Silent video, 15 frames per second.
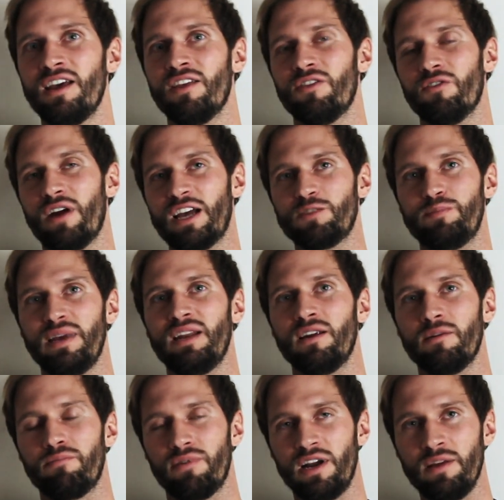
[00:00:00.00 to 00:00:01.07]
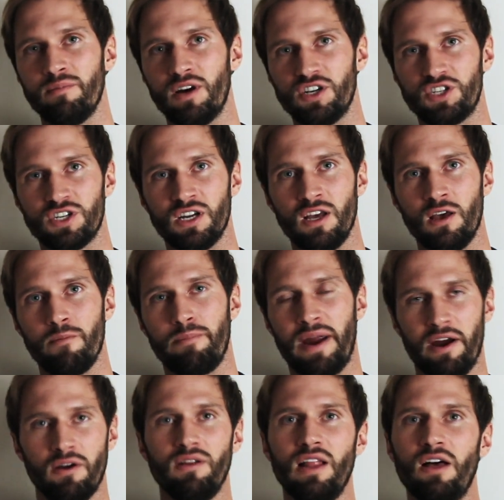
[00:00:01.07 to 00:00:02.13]
there has been a pretty much
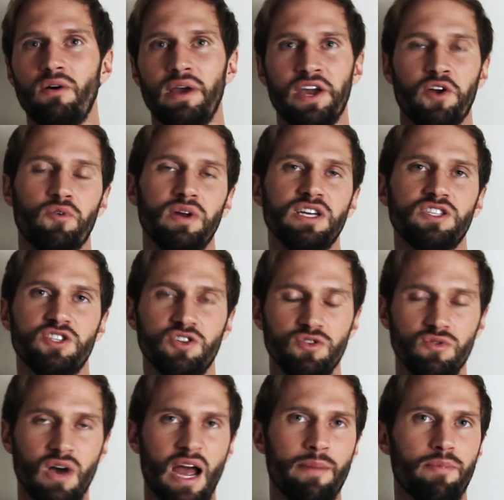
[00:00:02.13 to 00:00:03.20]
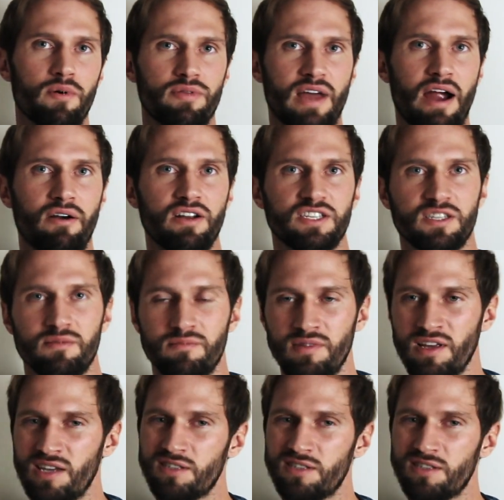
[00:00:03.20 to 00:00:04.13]
parallel increase to hypothyroidism.